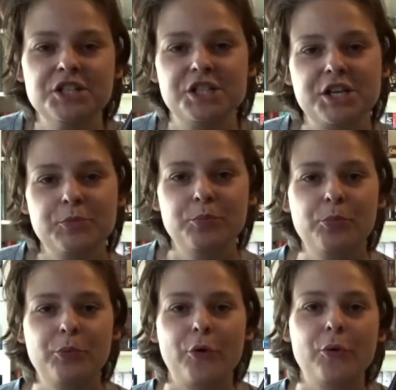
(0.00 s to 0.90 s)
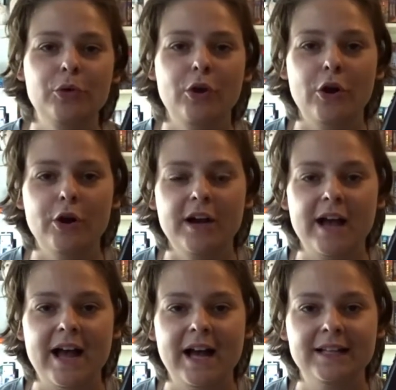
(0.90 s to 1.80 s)
the prologue
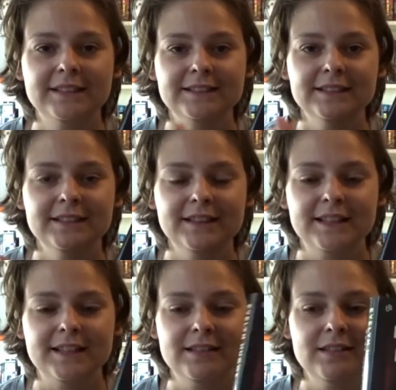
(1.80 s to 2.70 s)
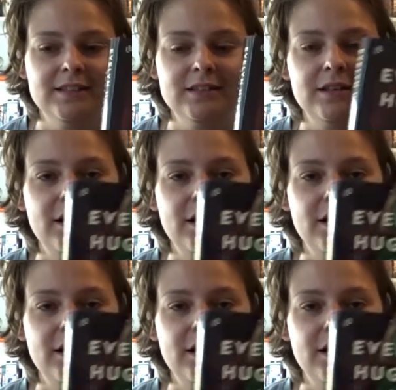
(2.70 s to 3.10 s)
and this